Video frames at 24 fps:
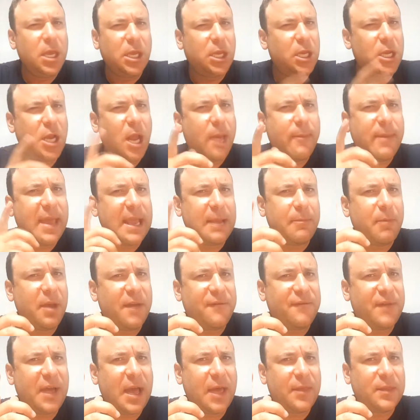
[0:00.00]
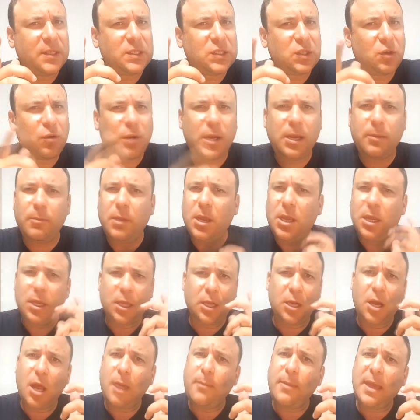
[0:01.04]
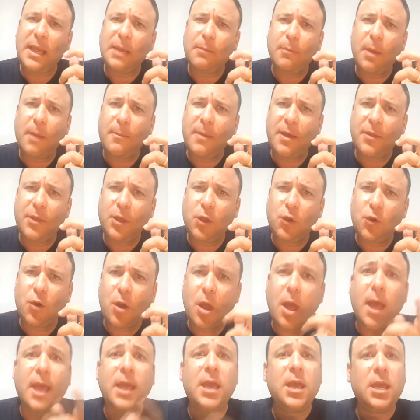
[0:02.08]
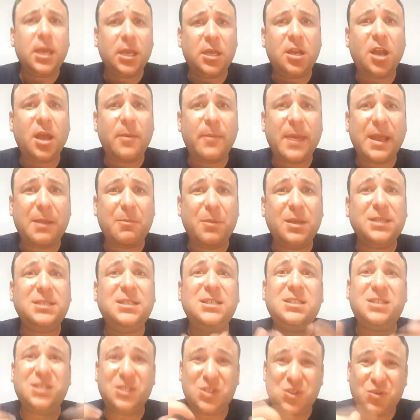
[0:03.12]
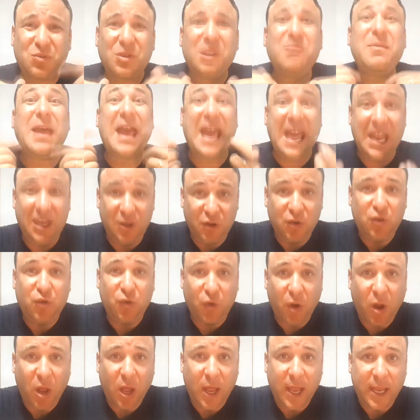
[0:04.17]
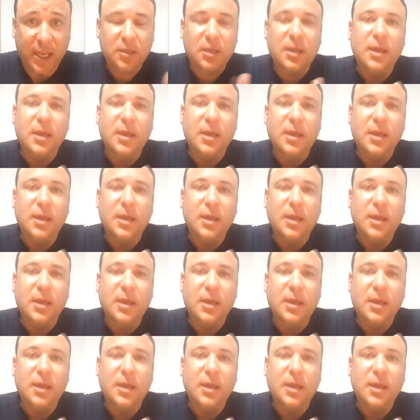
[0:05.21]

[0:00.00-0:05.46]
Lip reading: Can I make my father scream? Can I make my mother cry? Can I make my sister scream and cry?